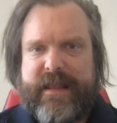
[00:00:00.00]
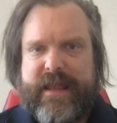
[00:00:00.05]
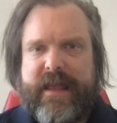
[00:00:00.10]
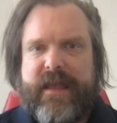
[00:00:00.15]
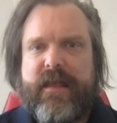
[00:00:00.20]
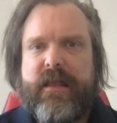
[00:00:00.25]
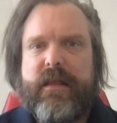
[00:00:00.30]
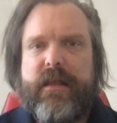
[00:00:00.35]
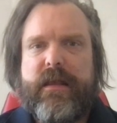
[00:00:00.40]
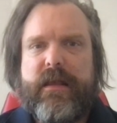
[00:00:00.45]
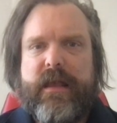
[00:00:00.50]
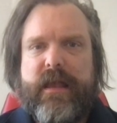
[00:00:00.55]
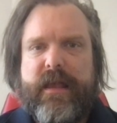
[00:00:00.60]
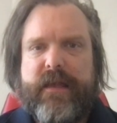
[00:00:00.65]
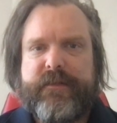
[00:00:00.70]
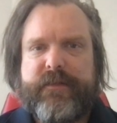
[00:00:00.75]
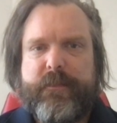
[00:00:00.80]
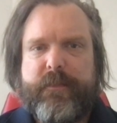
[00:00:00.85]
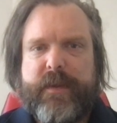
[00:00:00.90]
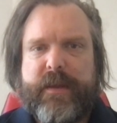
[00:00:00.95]
yet,
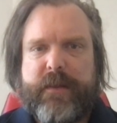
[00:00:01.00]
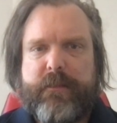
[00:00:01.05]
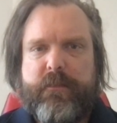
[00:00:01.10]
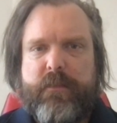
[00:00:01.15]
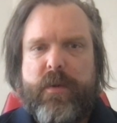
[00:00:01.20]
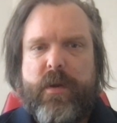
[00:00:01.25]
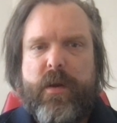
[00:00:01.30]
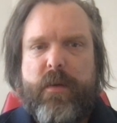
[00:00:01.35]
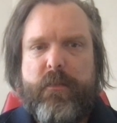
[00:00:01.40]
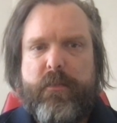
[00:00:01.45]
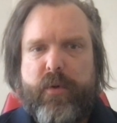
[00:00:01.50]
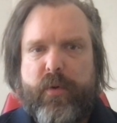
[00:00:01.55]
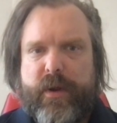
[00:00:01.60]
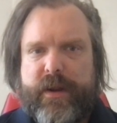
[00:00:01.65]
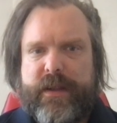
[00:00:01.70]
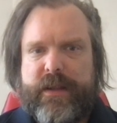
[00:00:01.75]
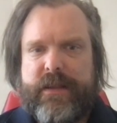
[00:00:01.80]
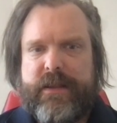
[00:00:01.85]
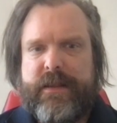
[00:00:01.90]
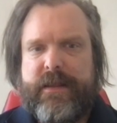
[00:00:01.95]
is a big point.